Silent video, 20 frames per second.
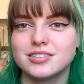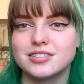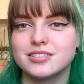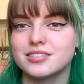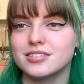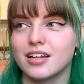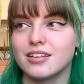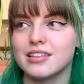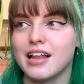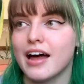a
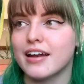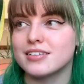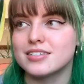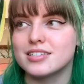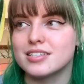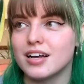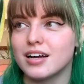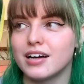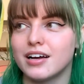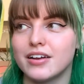lot of
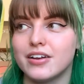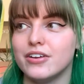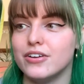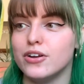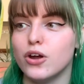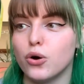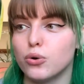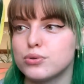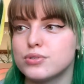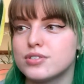sun,
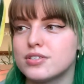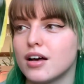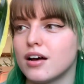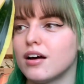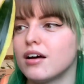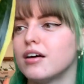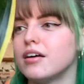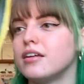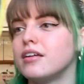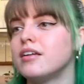no
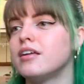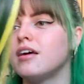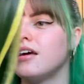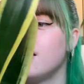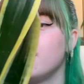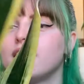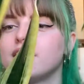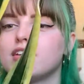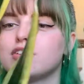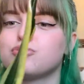sun.
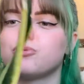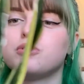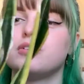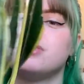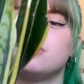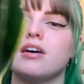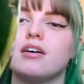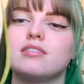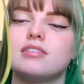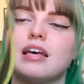This one
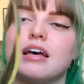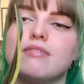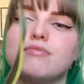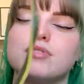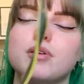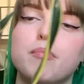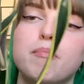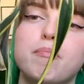does have some